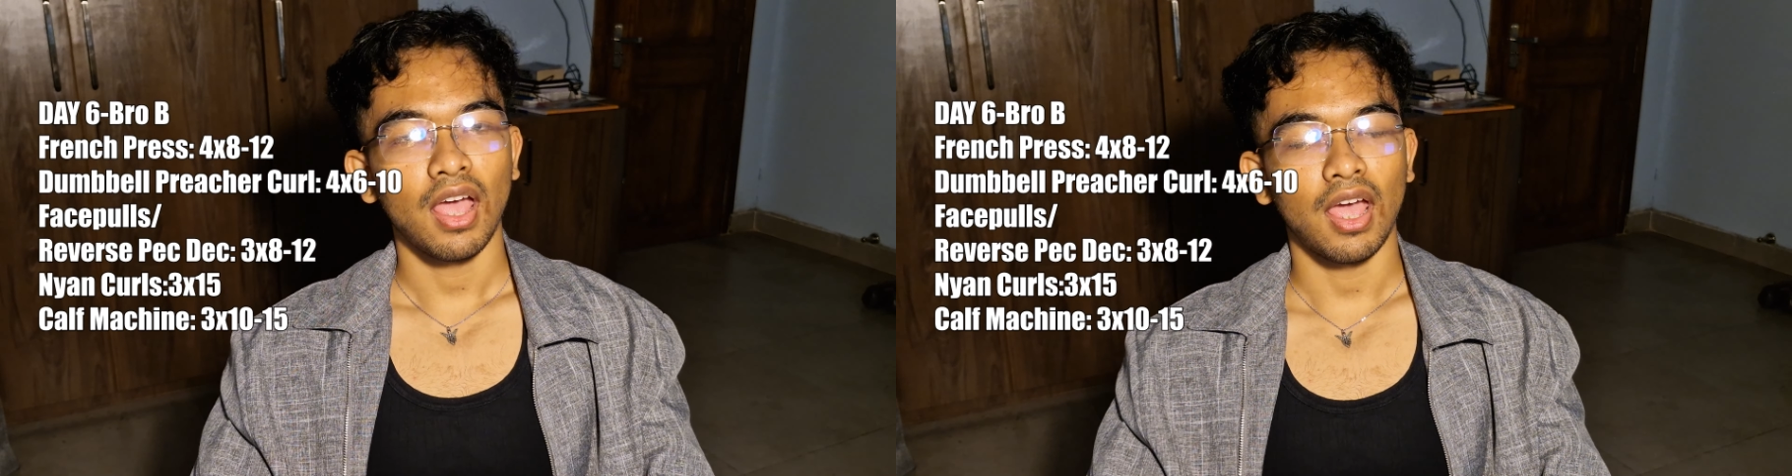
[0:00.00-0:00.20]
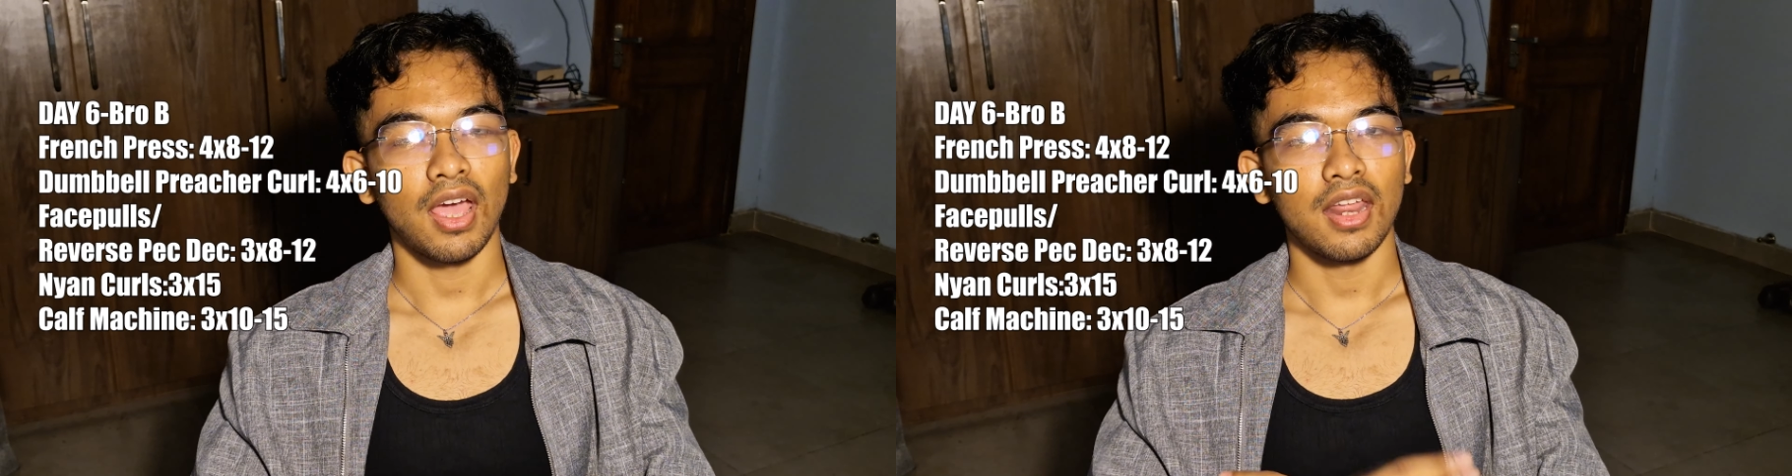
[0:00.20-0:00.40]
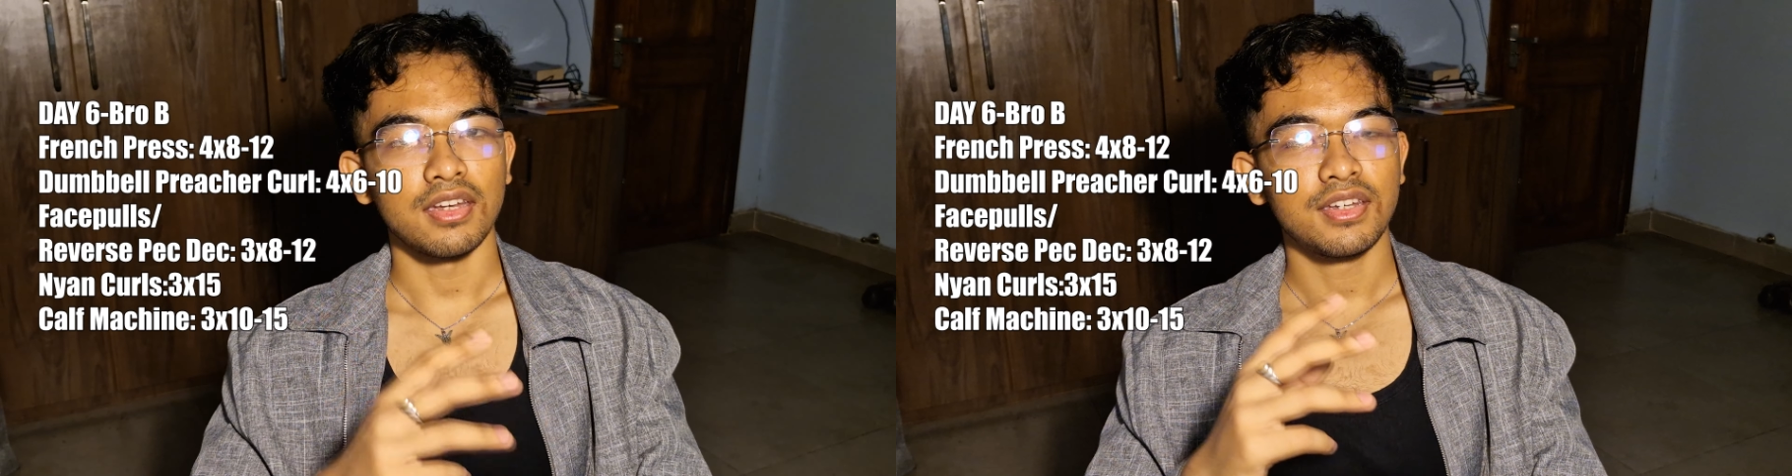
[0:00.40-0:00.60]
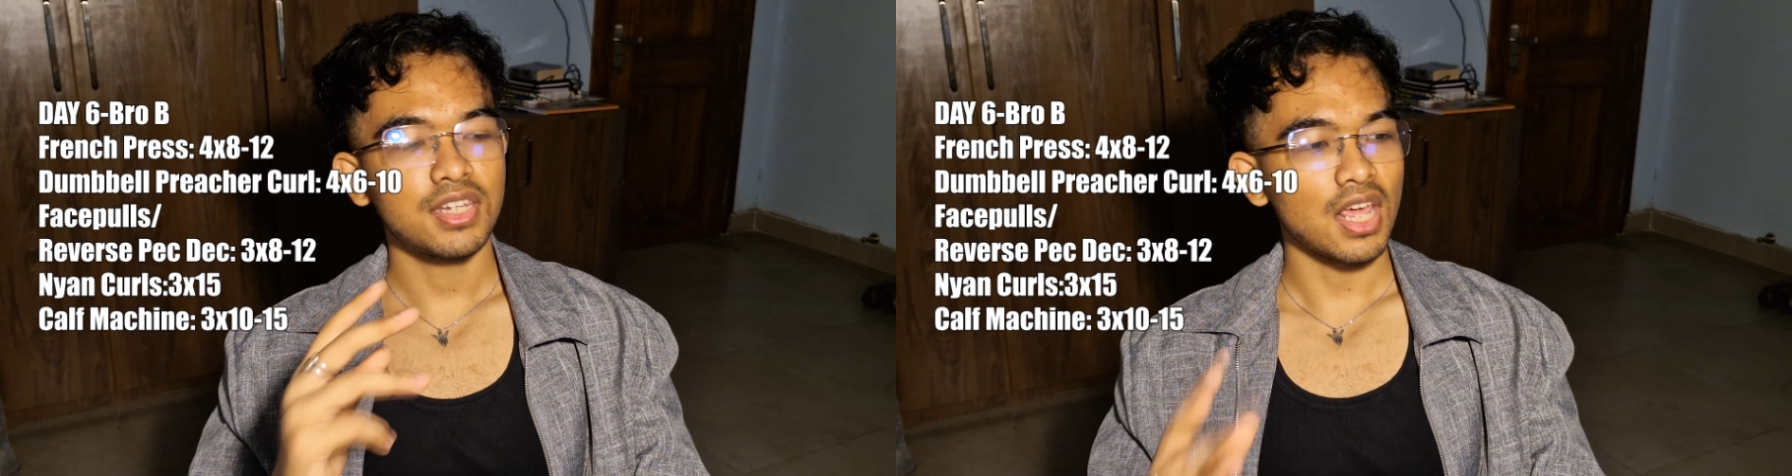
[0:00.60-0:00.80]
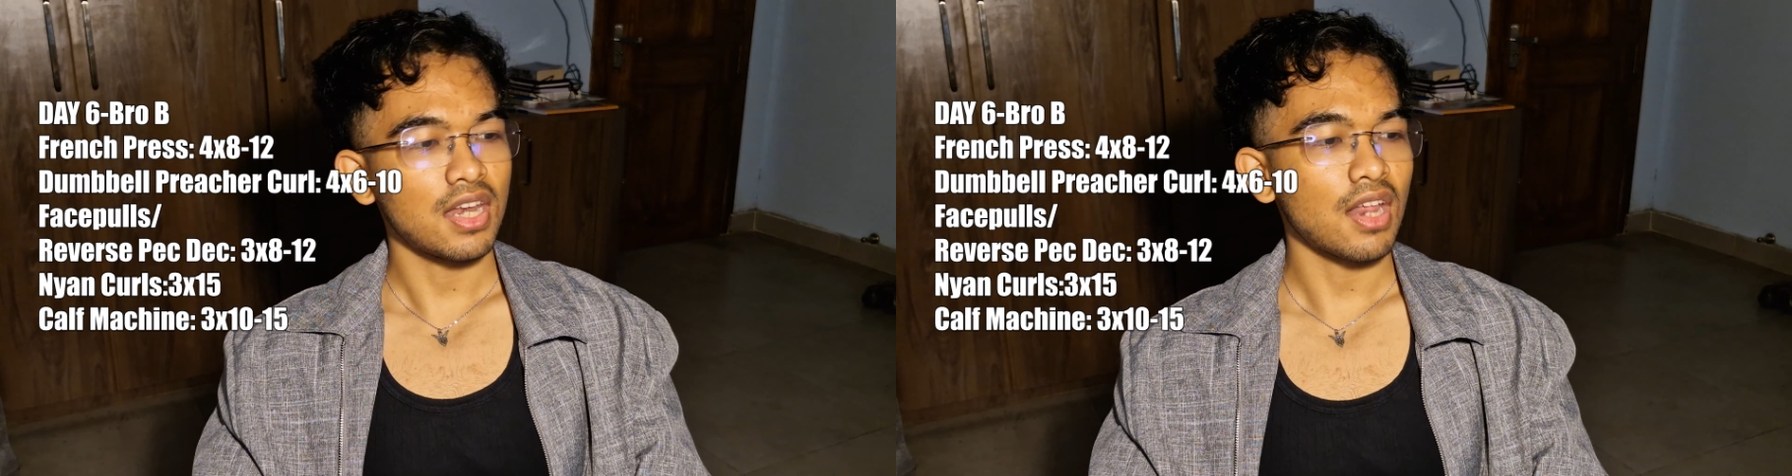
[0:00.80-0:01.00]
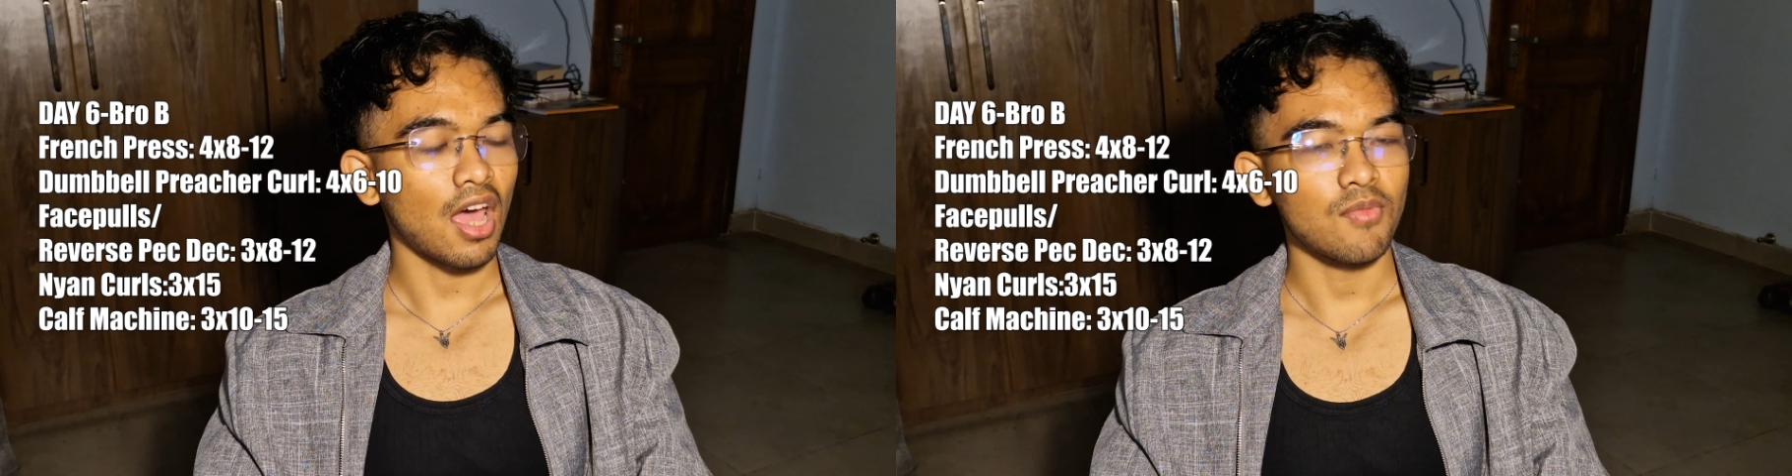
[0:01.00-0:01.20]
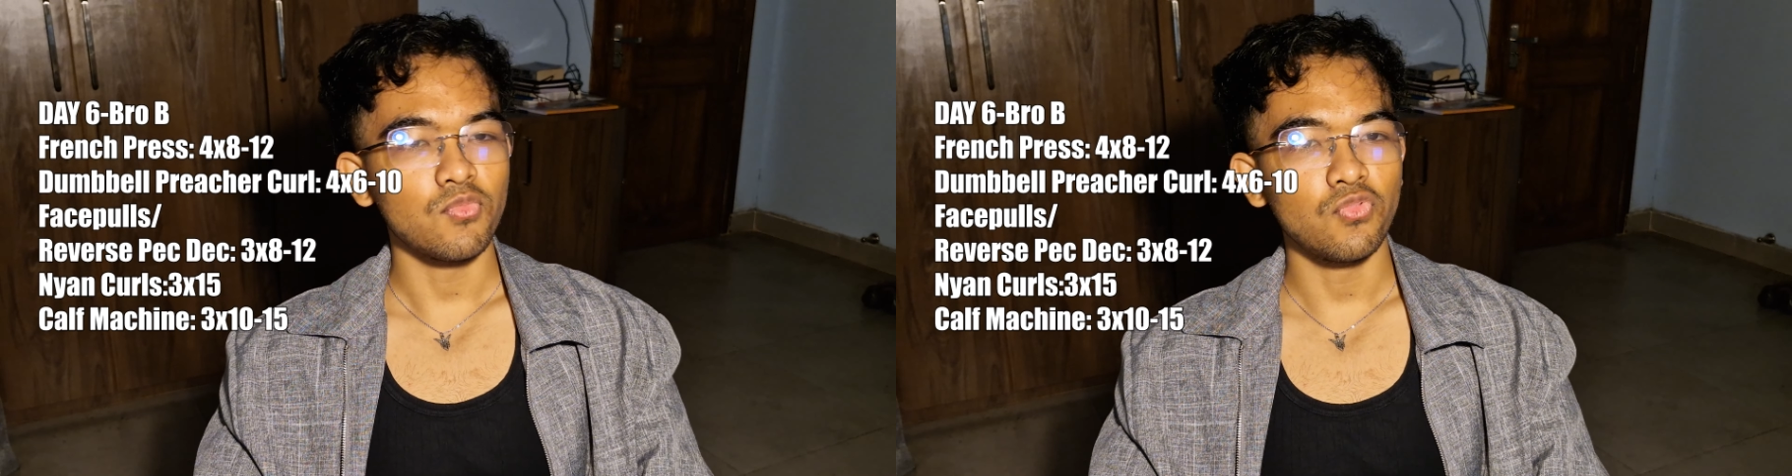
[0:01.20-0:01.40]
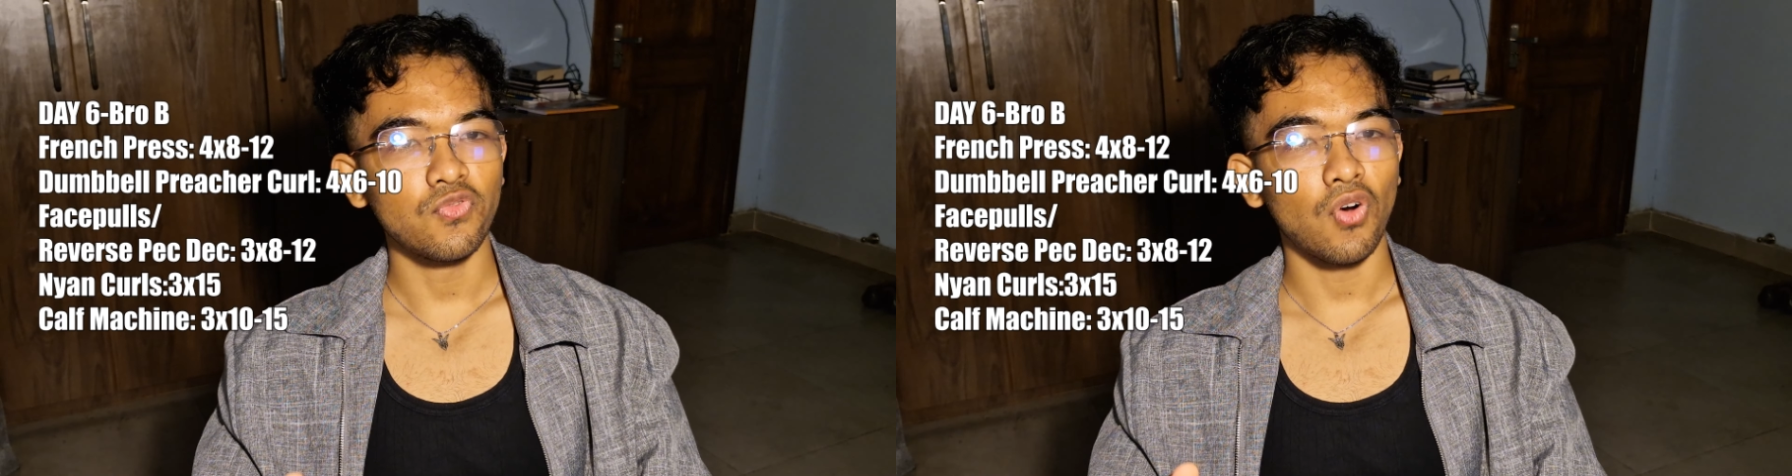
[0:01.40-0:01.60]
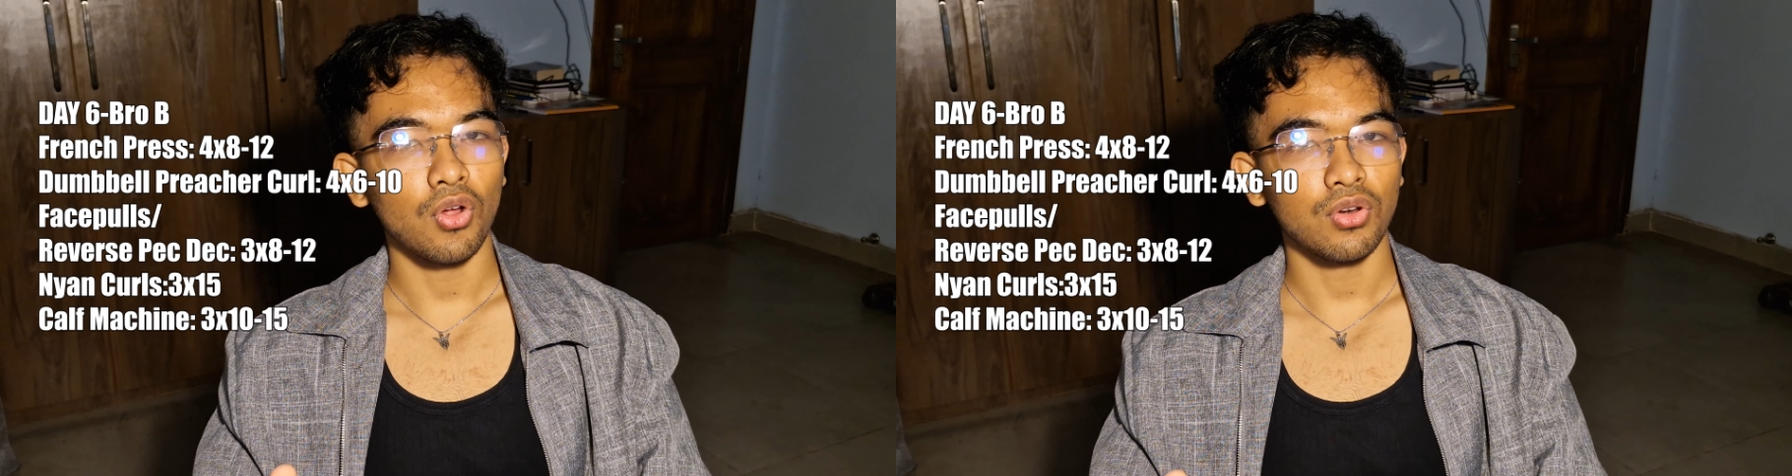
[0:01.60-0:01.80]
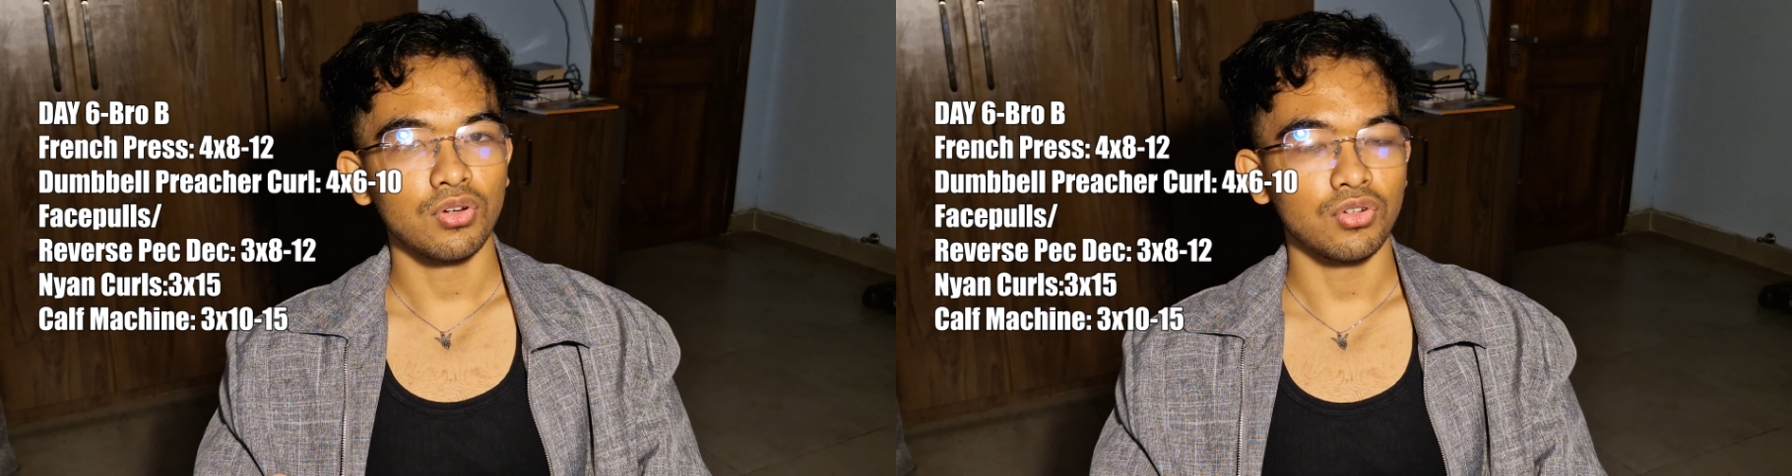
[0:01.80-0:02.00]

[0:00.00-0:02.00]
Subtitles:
And then I move on